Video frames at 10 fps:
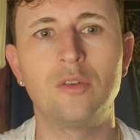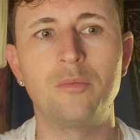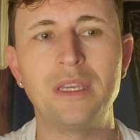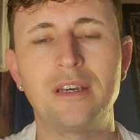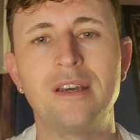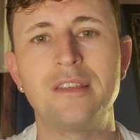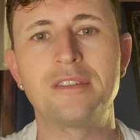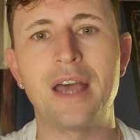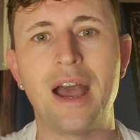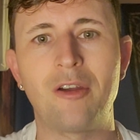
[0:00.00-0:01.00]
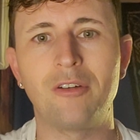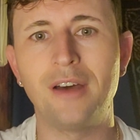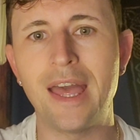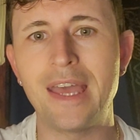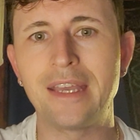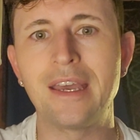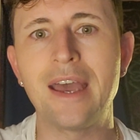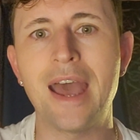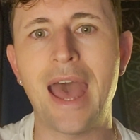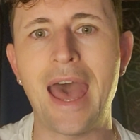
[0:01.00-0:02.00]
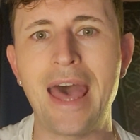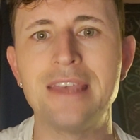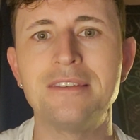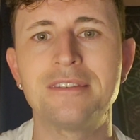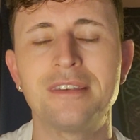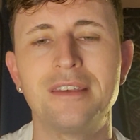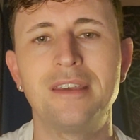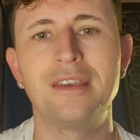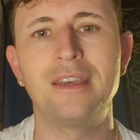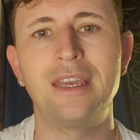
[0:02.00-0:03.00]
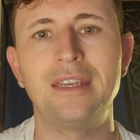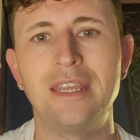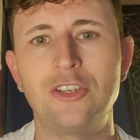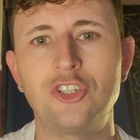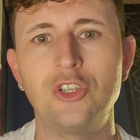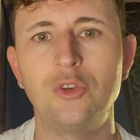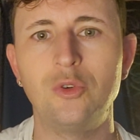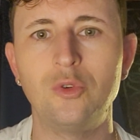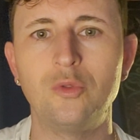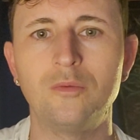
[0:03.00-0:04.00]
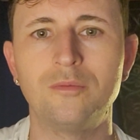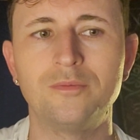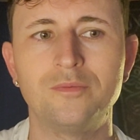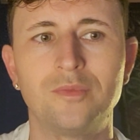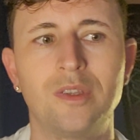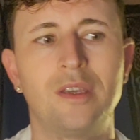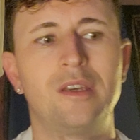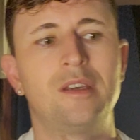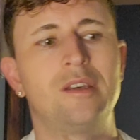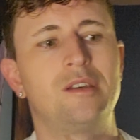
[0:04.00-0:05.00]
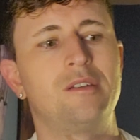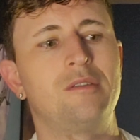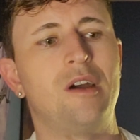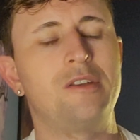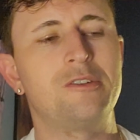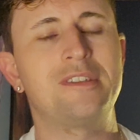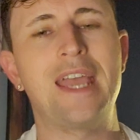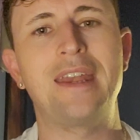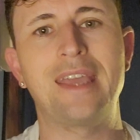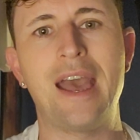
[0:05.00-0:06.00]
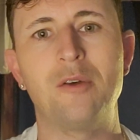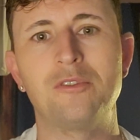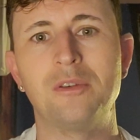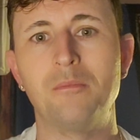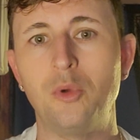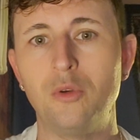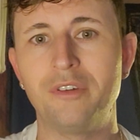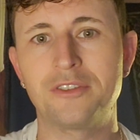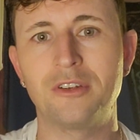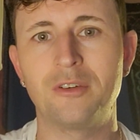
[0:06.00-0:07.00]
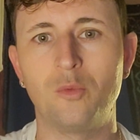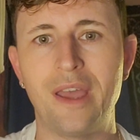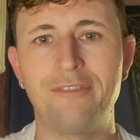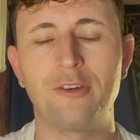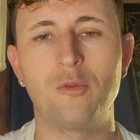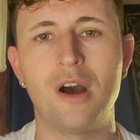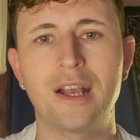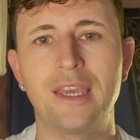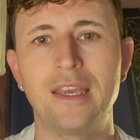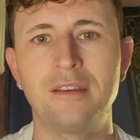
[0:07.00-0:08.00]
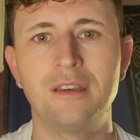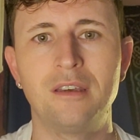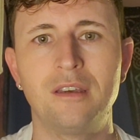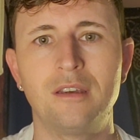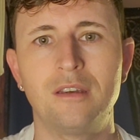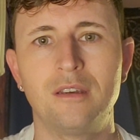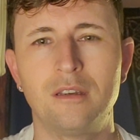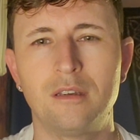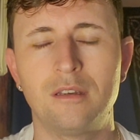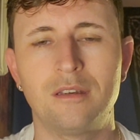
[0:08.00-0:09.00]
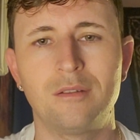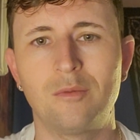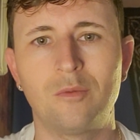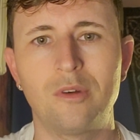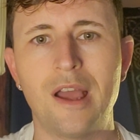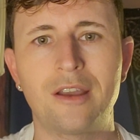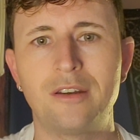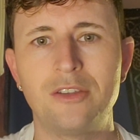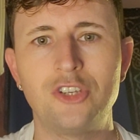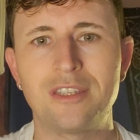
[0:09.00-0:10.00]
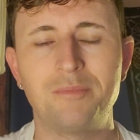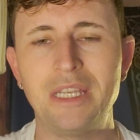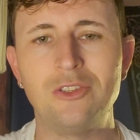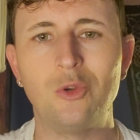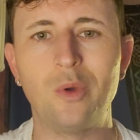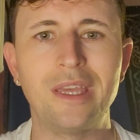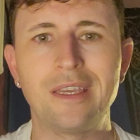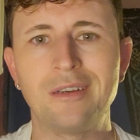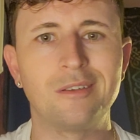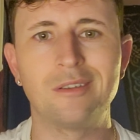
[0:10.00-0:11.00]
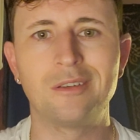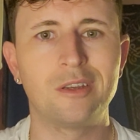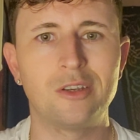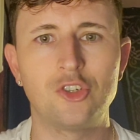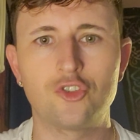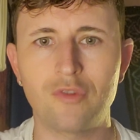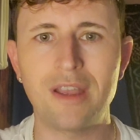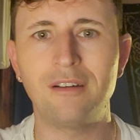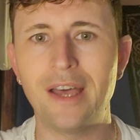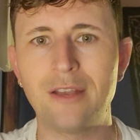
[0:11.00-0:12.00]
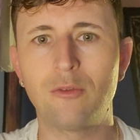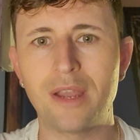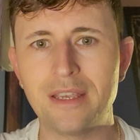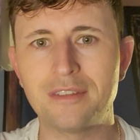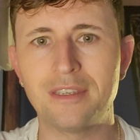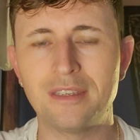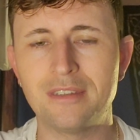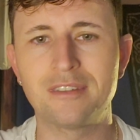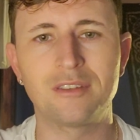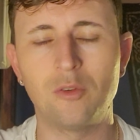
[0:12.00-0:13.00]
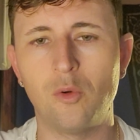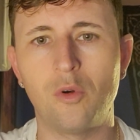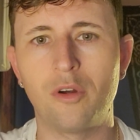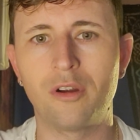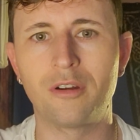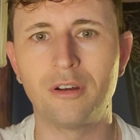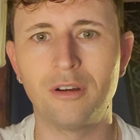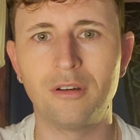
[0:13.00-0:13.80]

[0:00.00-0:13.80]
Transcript: because our leg has an issue understanding how to move a certain way for walking, we're not going to just be doing straight leg raises or,